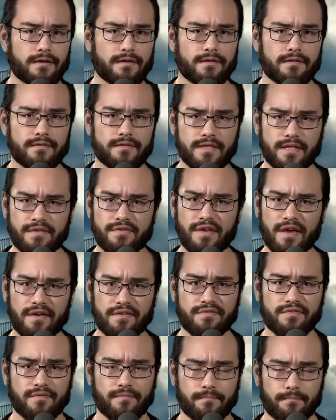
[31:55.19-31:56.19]
this
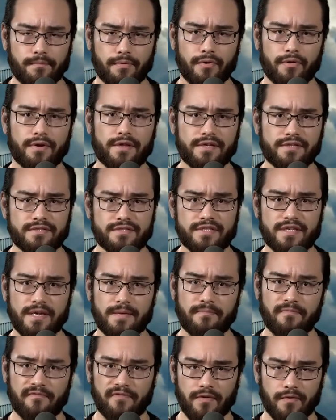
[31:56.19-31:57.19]
has some pretty
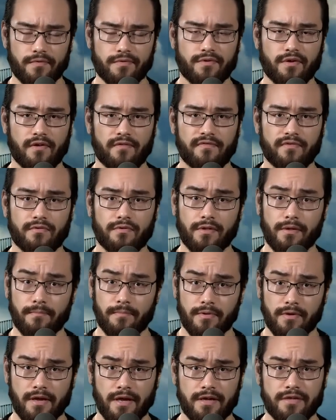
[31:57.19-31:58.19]
deep philosophical
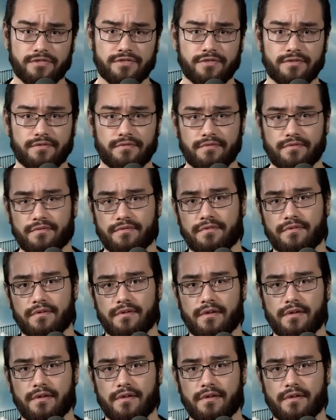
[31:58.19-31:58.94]
implications.